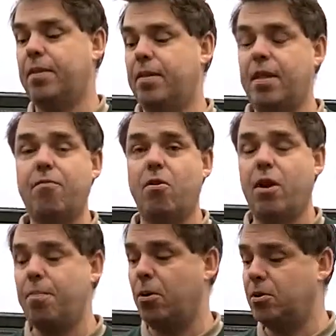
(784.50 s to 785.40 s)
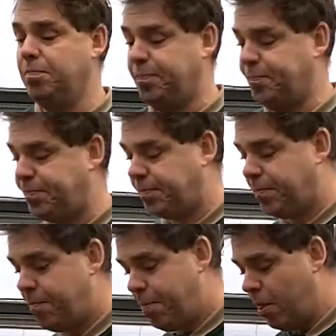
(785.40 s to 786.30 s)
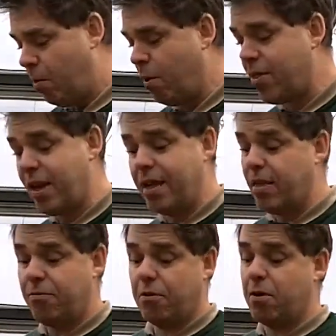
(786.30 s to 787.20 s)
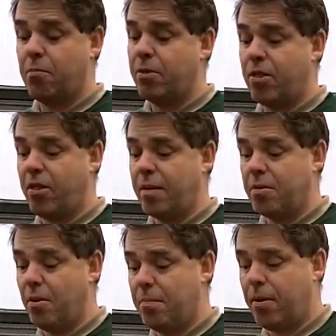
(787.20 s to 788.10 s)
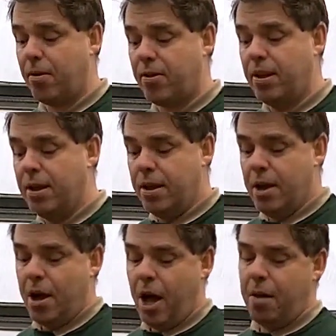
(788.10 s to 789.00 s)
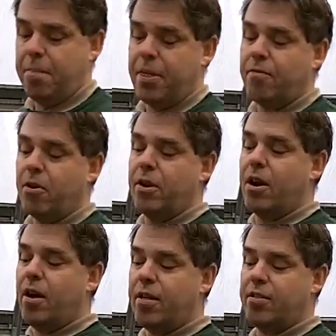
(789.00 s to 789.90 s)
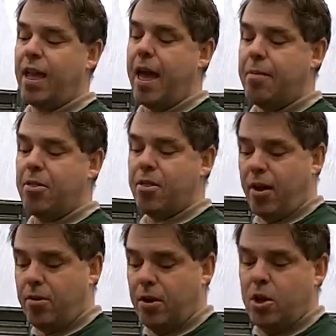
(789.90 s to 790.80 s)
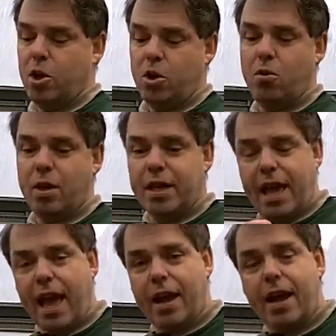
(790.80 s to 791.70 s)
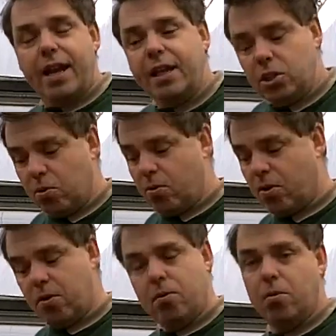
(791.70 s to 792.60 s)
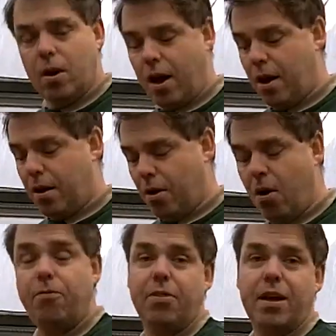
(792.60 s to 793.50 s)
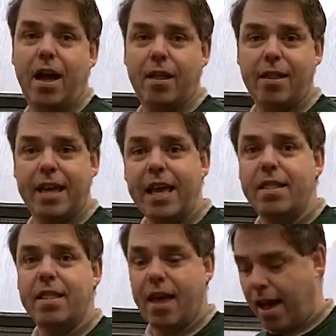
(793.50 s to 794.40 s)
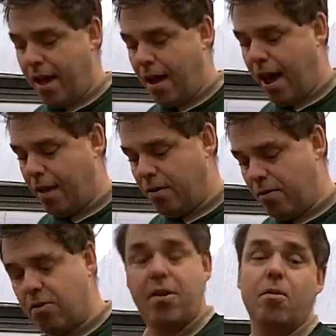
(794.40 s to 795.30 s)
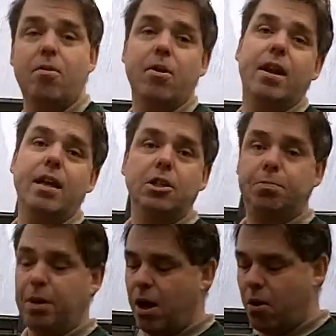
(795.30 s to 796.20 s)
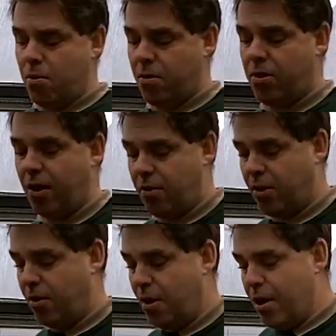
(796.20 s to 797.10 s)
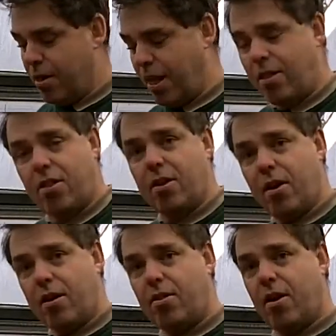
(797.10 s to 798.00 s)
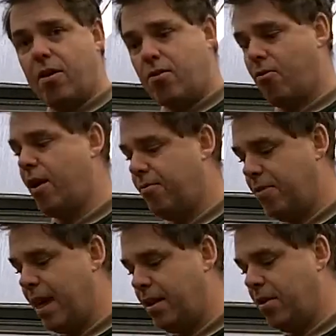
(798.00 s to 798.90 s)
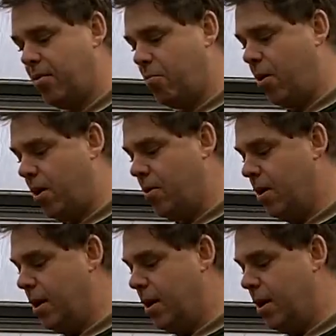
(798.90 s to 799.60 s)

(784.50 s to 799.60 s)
They've got no bottom. Once again, they're filled up with the same compost, but they've got a nice depth, so you can get an inch or two of the cutting in there, and you've still got an inch below also, so that's a nice size tray for that as well.